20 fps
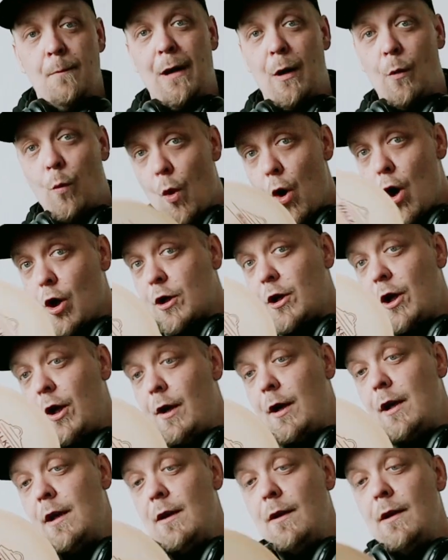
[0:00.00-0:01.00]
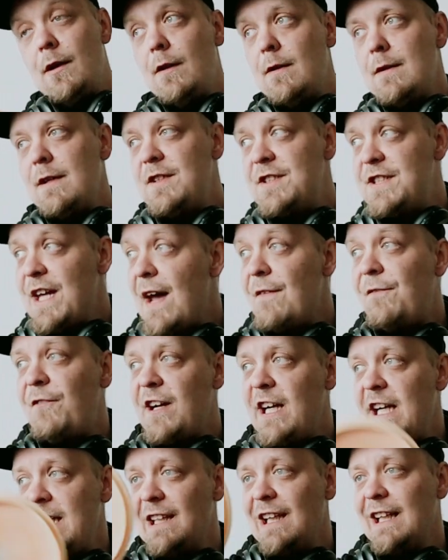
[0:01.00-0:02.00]
But Walker,
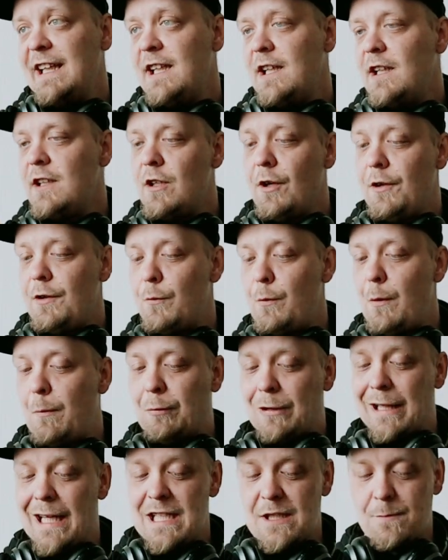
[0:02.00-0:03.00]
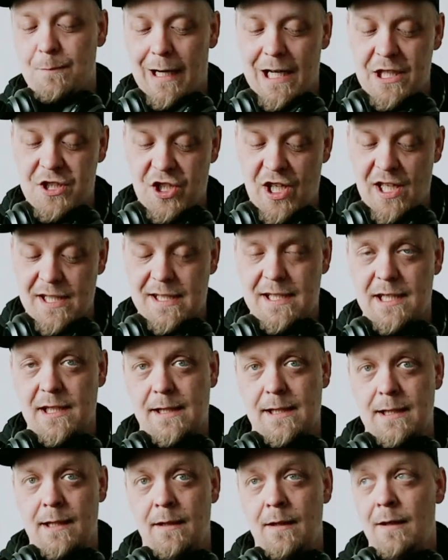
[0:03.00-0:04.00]
definitely gonna replace my
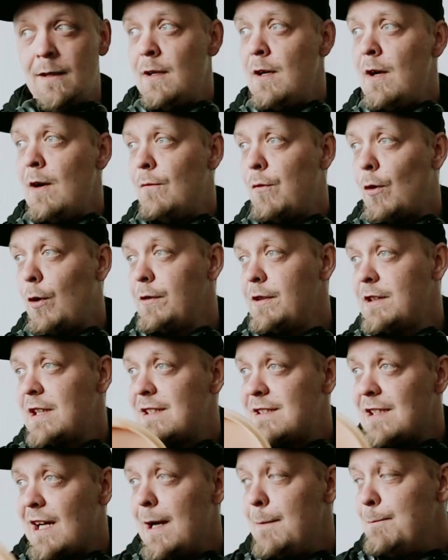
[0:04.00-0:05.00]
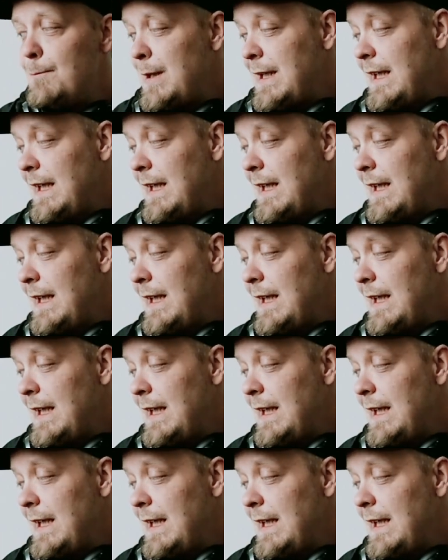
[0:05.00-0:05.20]
Justice for the time